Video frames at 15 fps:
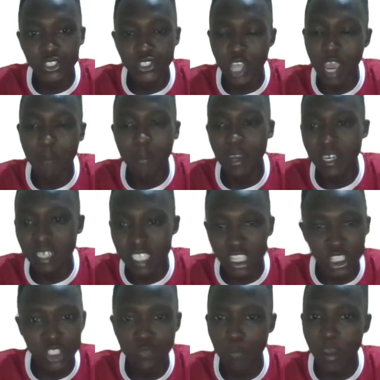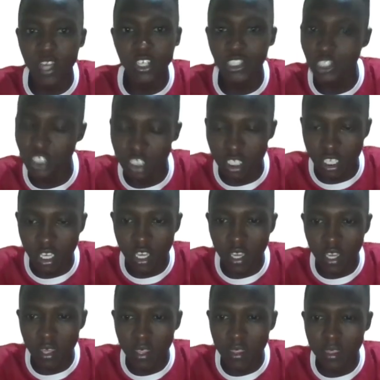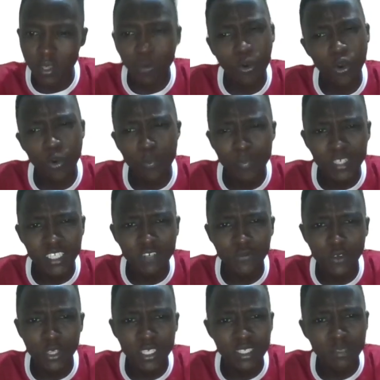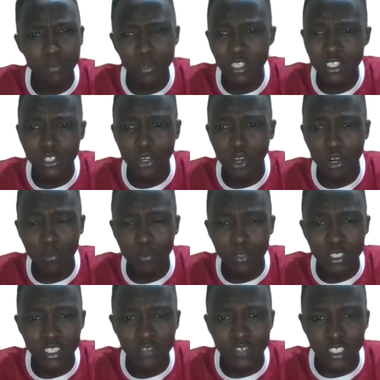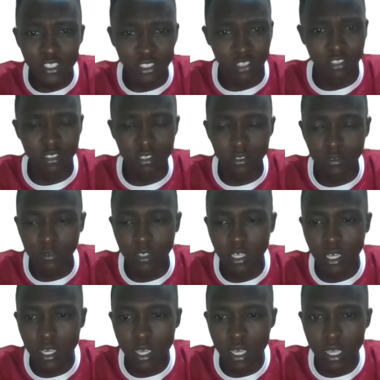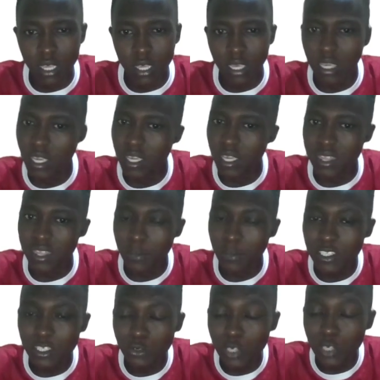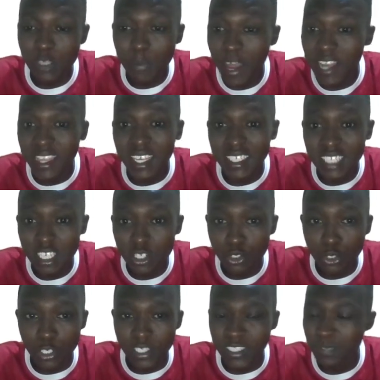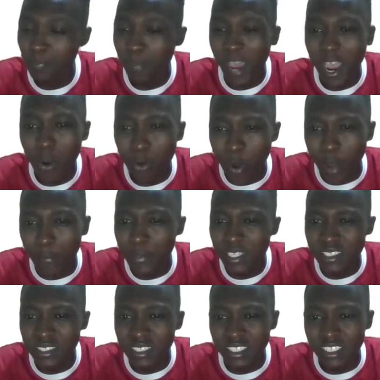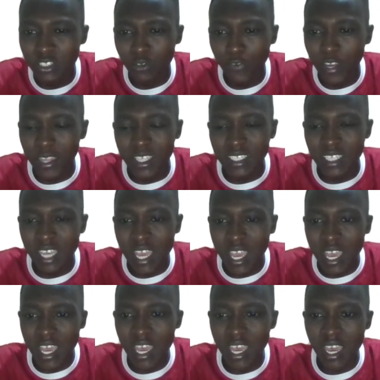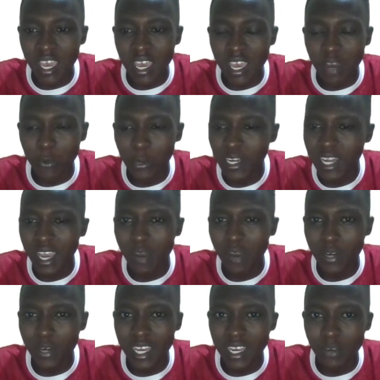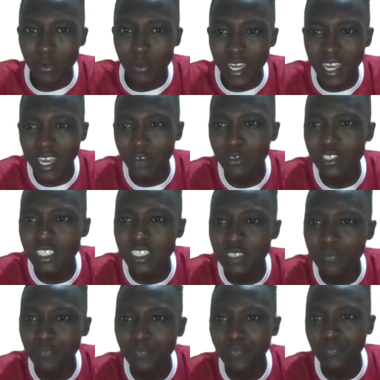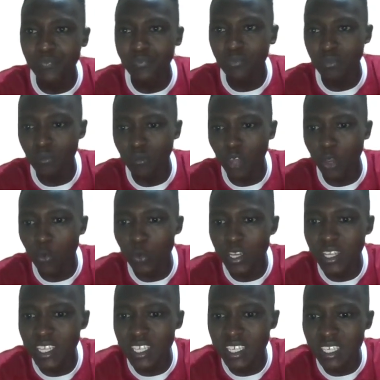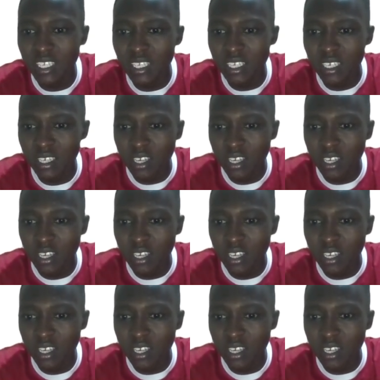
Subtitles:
German, the Spanish, they were competing for these political motivations. They wanted to expand their territories, power, prestige. You find that when a country, when they